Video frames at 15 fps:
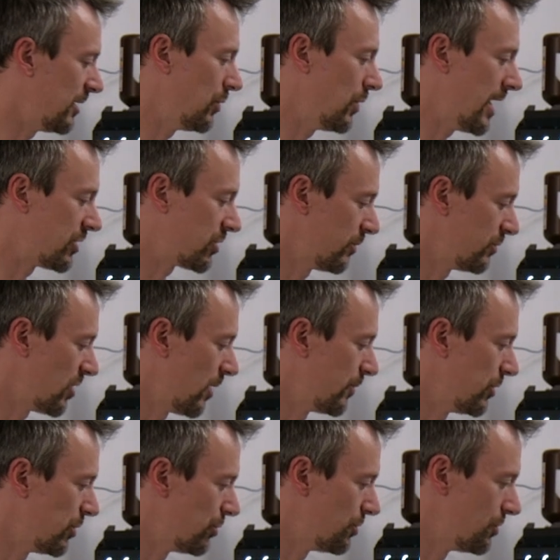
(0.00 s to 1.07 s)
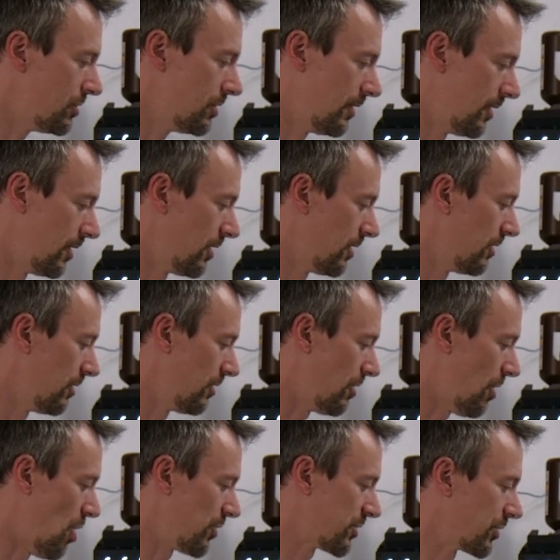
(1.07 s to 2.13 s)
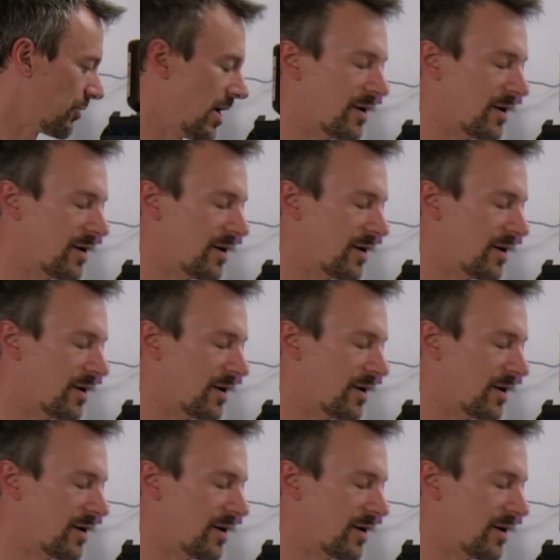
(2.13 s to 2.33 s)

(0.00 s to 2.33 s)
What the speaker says: UHMW, also